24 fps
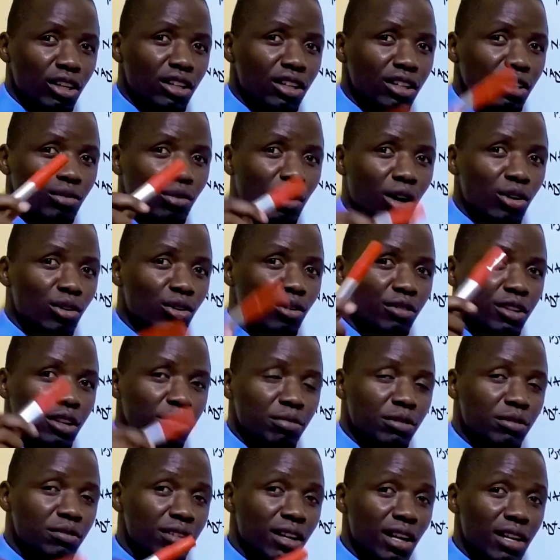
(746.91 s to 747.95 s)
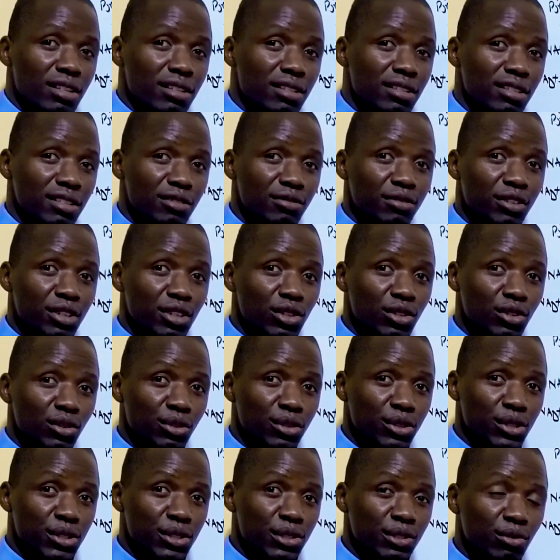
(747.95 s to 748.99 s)
in one of the previous
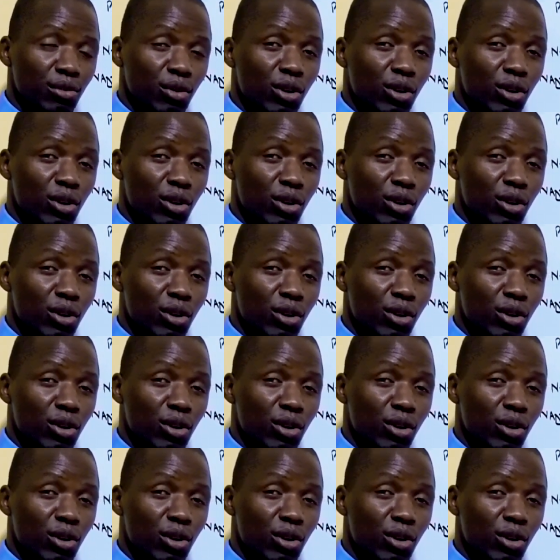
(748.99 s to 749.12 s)
videos,